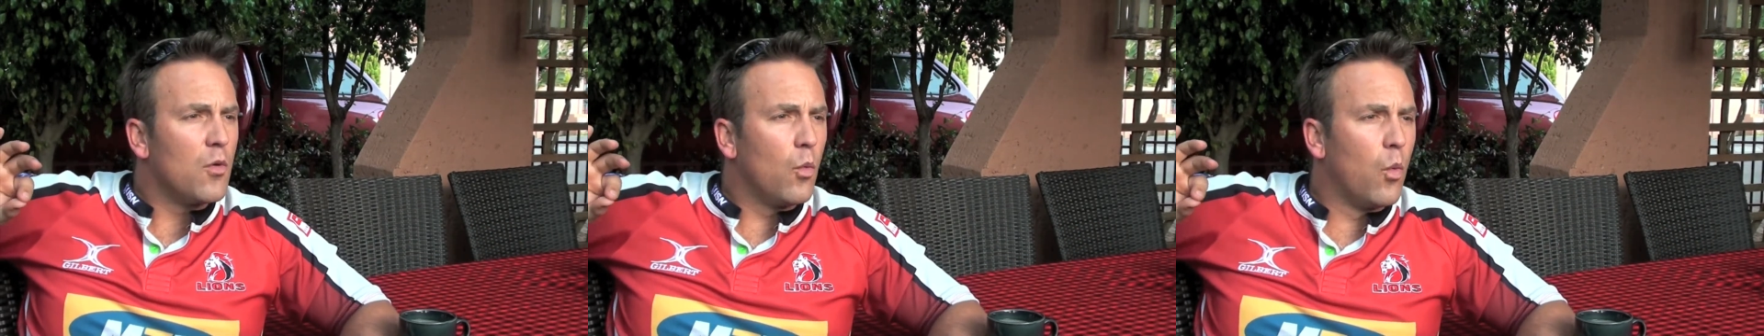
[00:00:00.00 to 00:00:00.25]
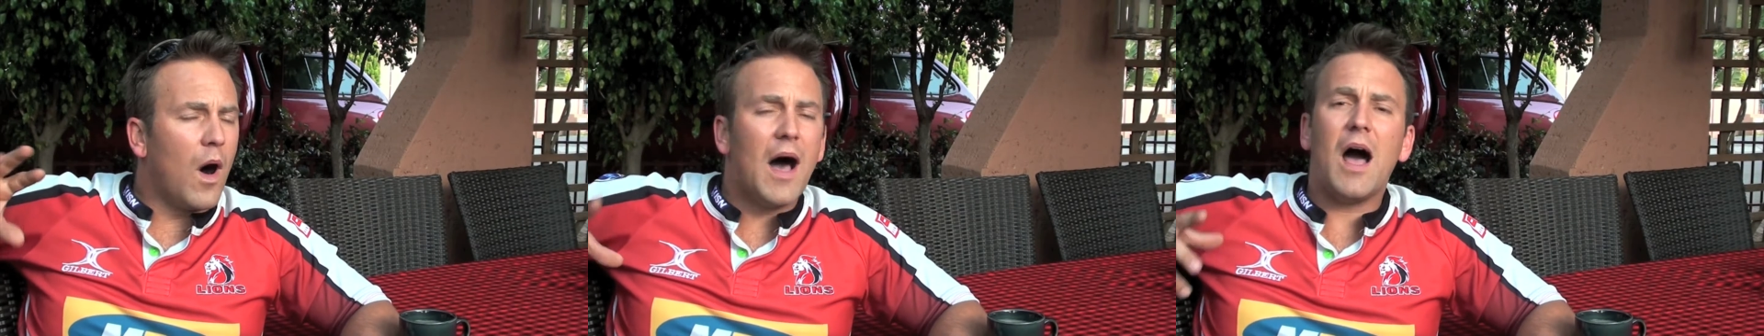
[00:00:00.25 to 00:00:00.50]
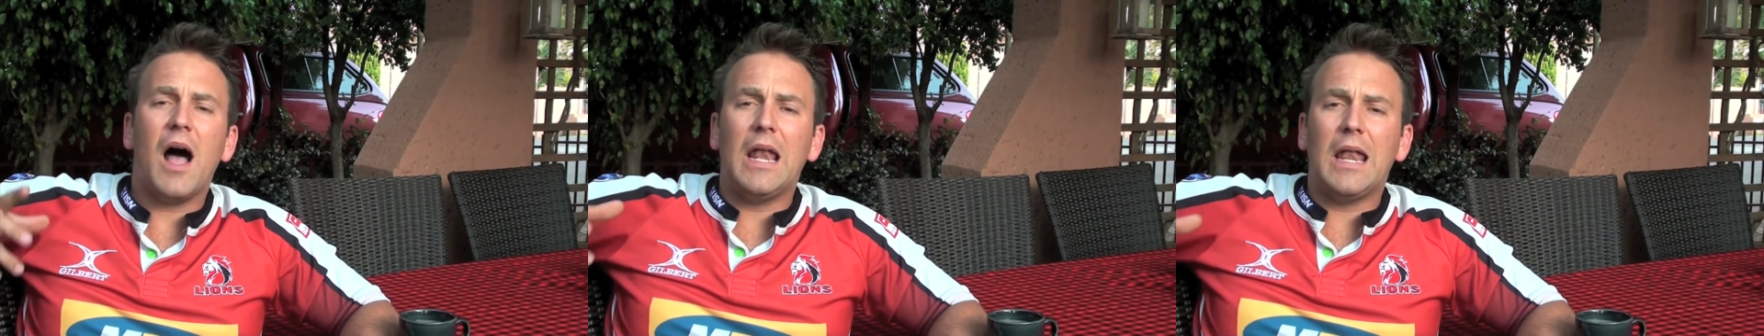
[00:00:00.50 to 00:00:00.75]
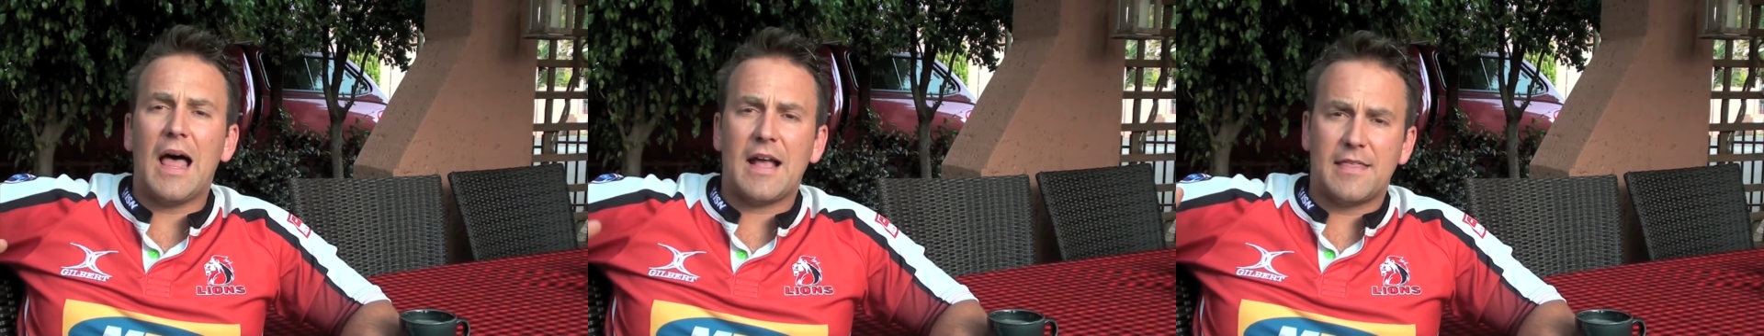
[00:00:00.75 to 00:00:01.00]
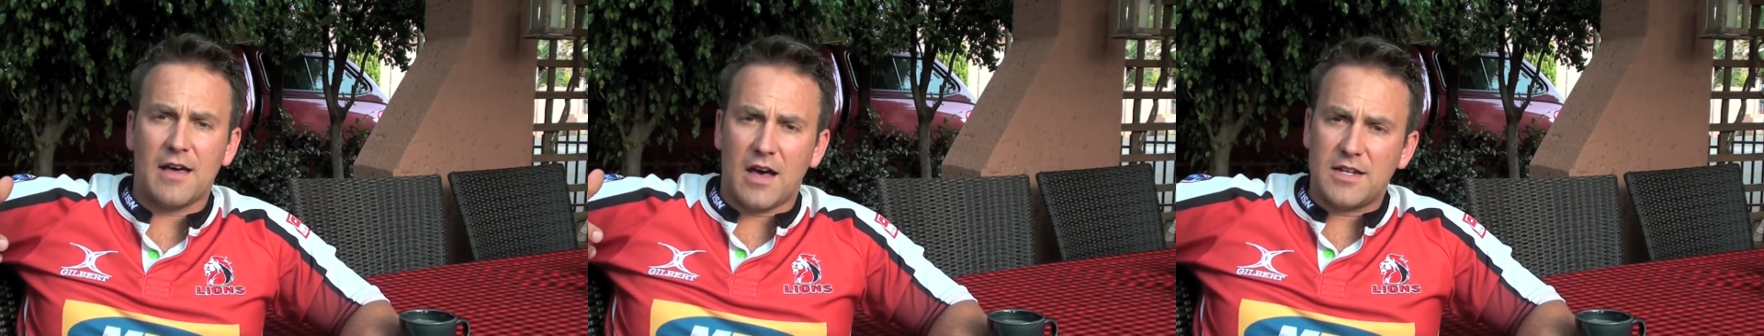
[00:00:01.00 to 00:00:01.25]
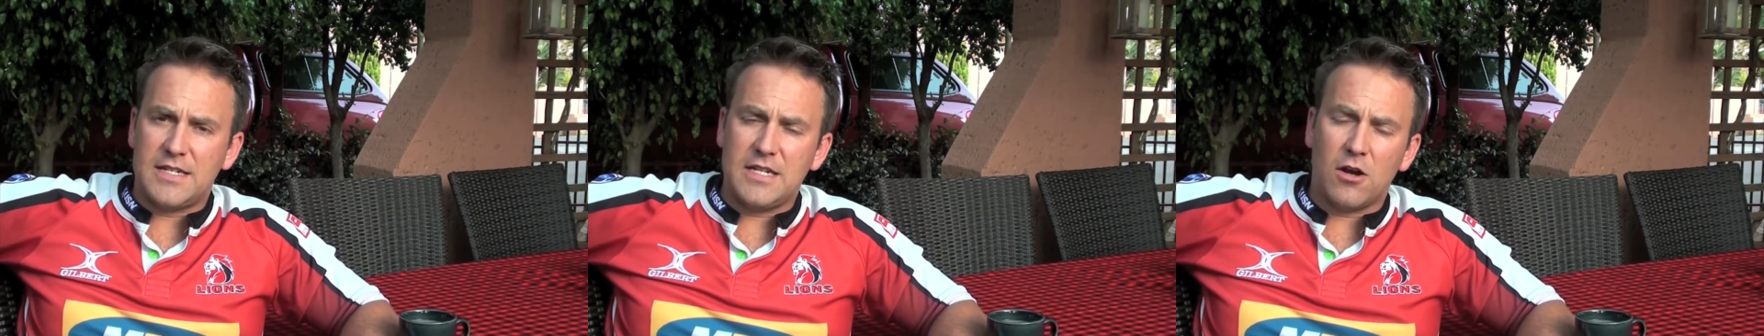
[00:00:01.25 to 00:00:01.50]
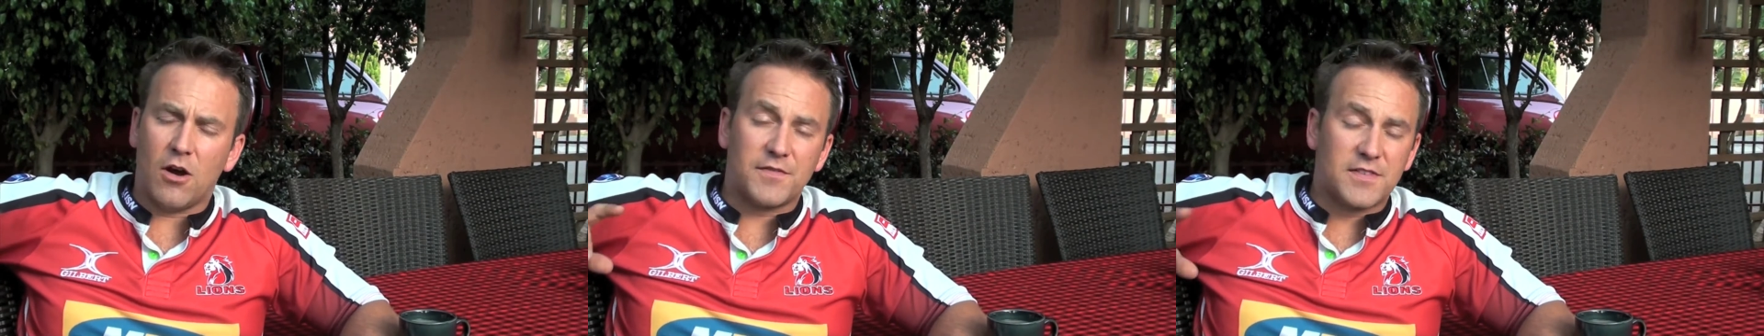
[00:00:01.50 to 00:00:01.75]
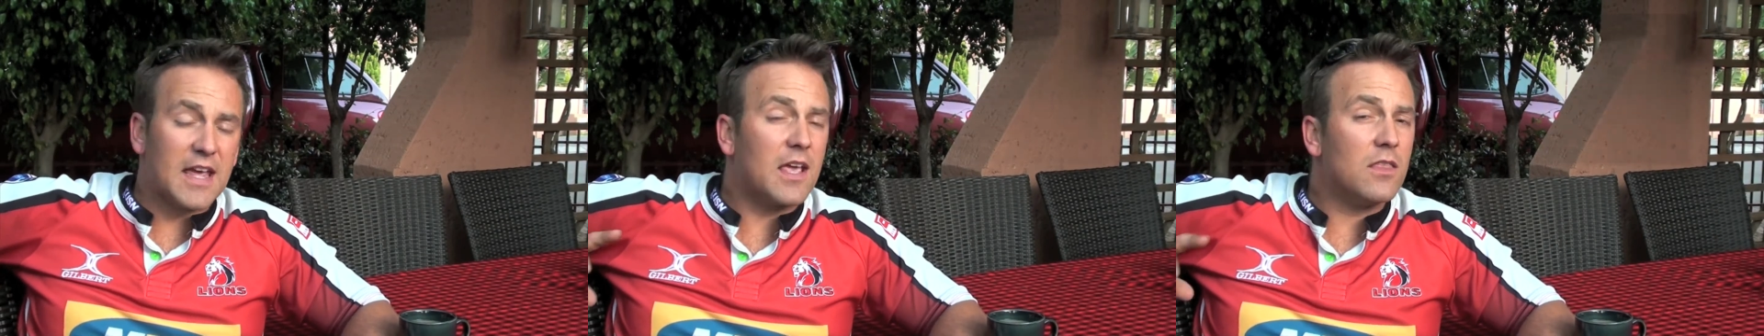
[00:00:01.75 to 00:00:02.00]
Why I like the idea of
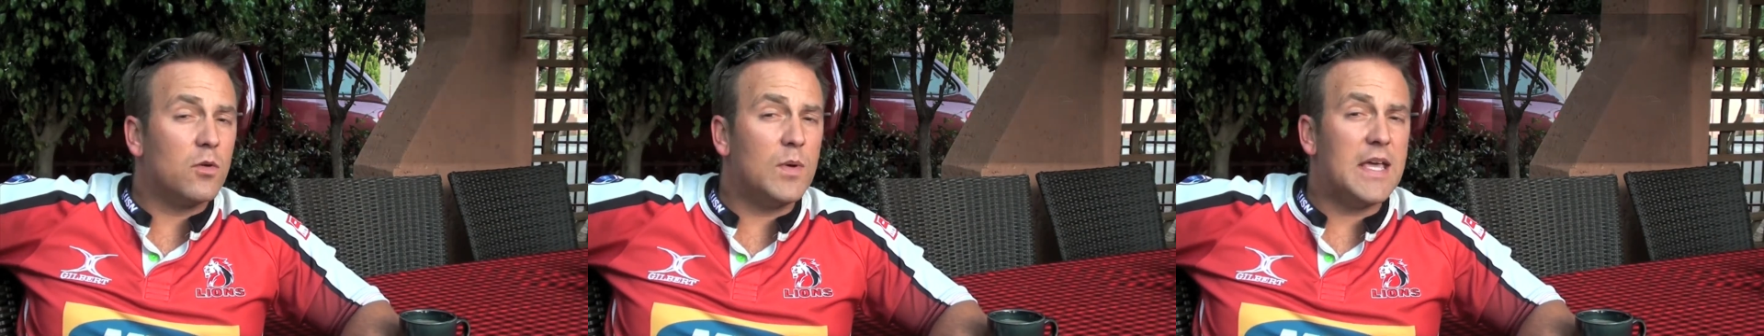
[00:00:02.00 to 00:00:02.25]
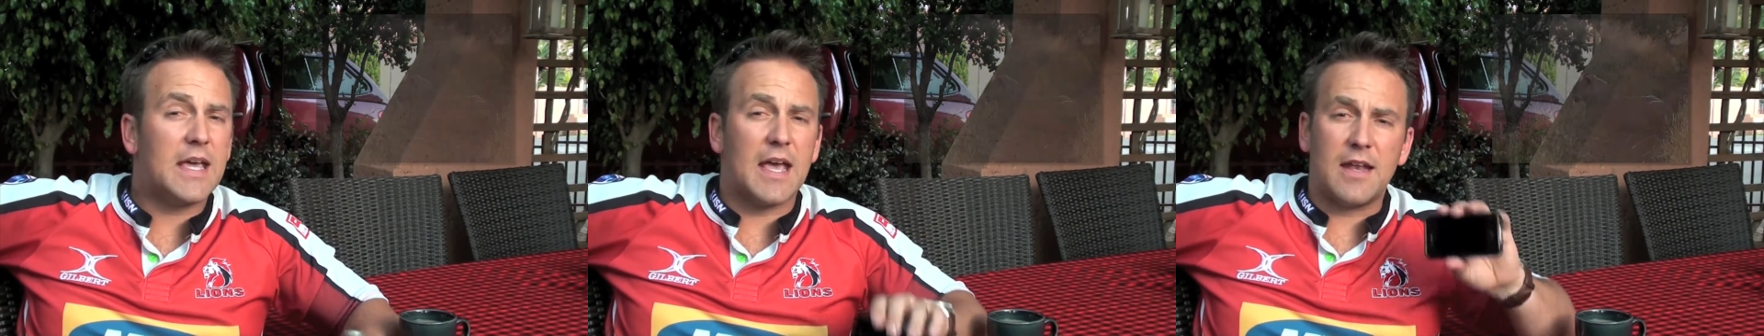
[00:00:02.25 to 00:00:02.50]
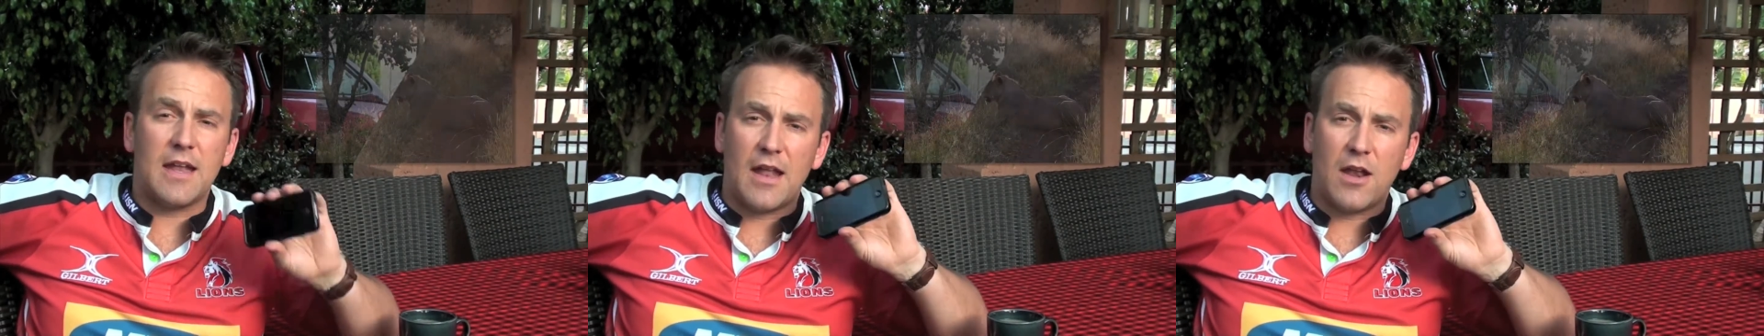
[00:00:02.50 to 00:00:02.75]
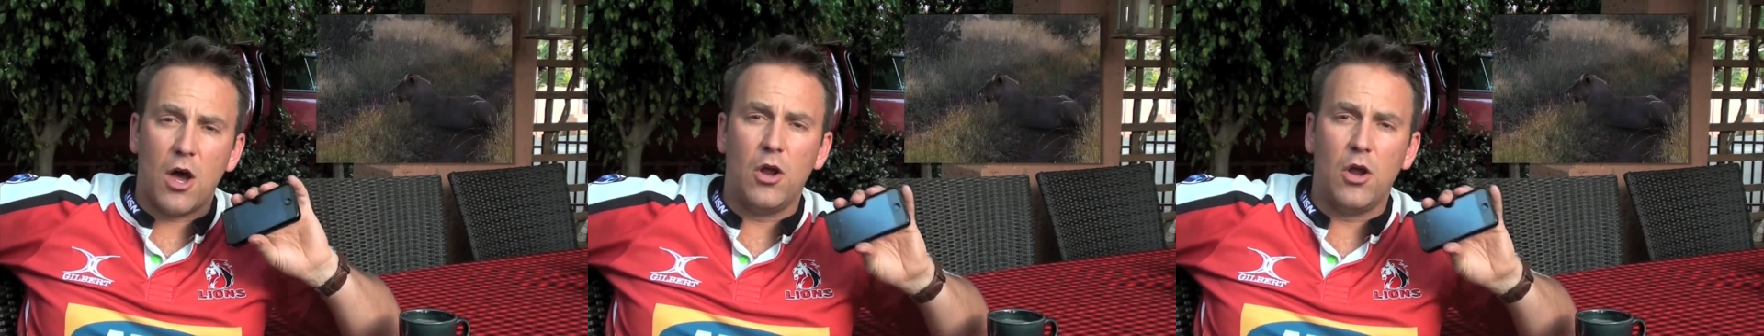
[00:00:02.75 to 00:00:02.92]
taking the weekend and